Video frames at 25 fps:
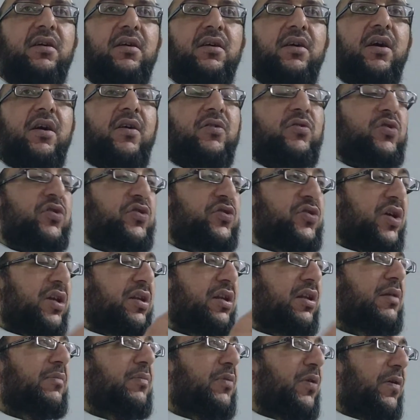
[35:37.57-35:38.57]
to study the
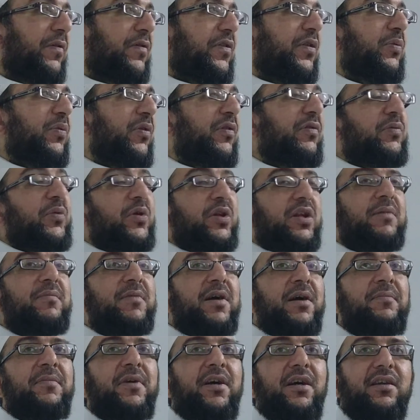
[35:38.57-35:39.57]
Muwatta with Imam
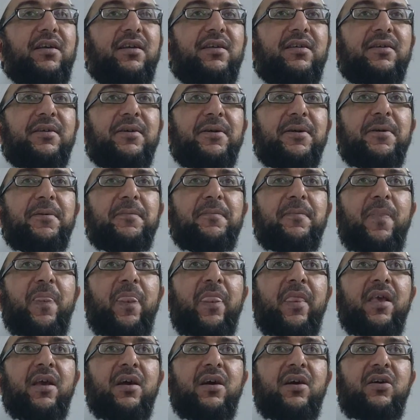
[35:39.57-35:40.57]
Malik.
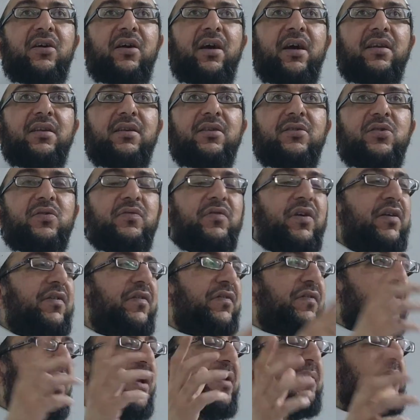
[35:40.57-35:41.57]
Right? It's a very
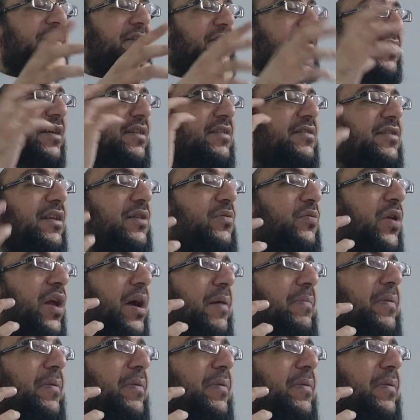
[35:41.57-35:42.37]
famous incident what happened